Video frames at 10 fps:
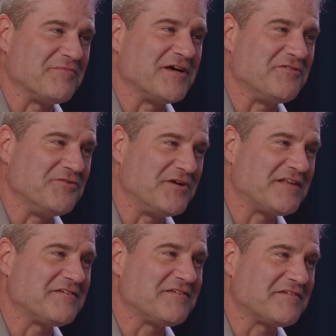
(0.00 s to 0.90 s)
They do get
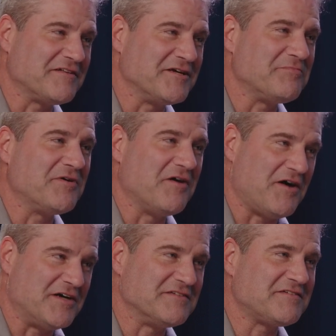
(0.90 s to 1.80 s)
to sleep
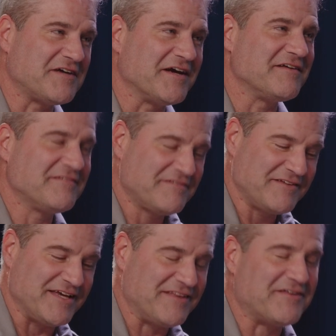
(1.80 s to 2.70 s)
on site
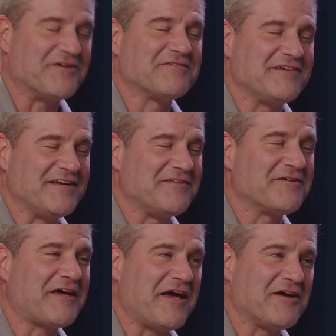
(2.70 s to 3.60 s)
in their
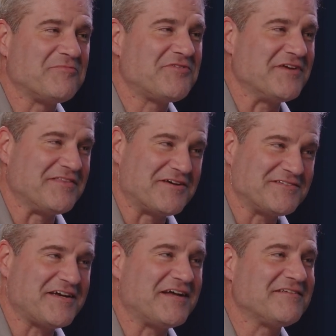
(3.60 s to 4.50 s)
camps, in their
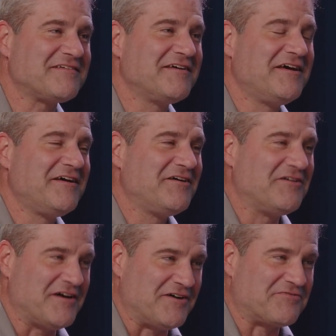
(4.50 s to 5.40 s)
tents,
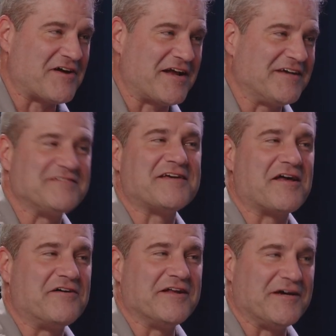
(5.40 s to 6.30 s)
Friday and
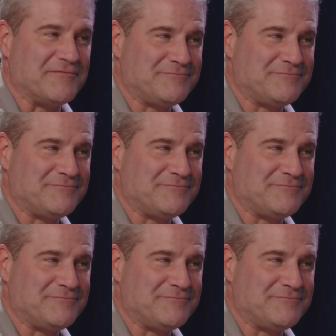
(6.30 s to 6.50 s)
Saturday night.